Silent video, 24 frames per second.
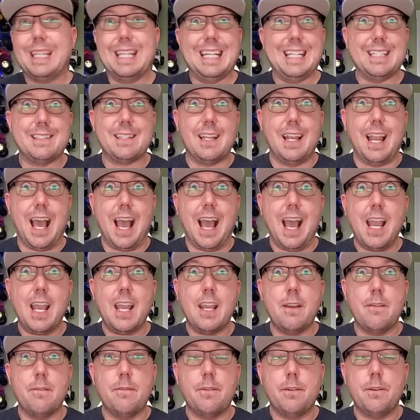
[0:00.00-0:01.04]
It's
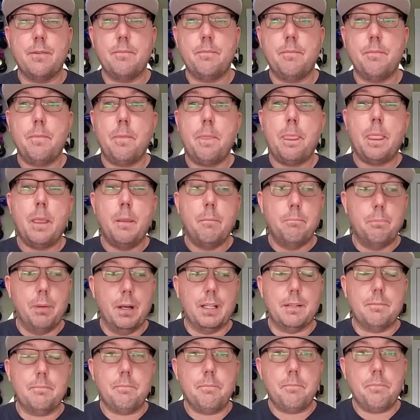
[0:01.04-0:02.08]
alive.
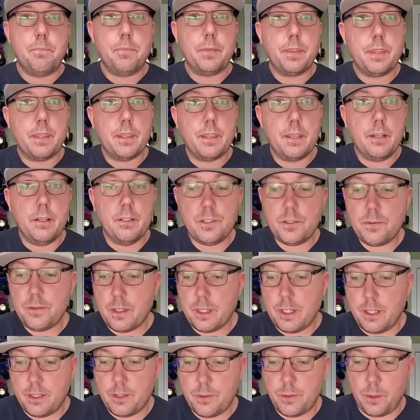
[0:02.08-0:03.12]
But
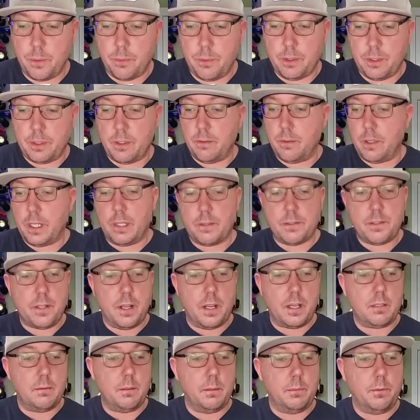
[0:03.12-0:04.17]
here's what I was
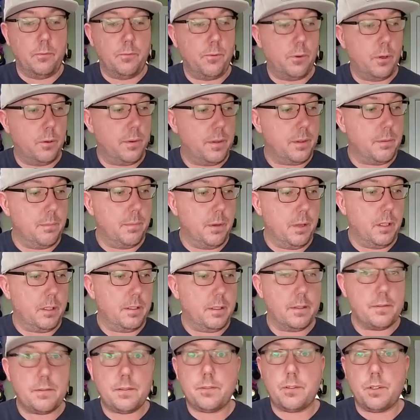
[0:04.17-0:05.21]
talking about before with the ball
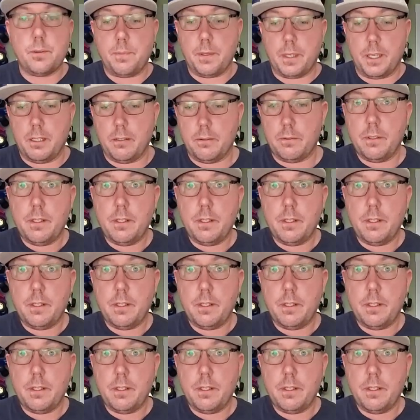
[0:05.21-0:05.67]
diff stripping out.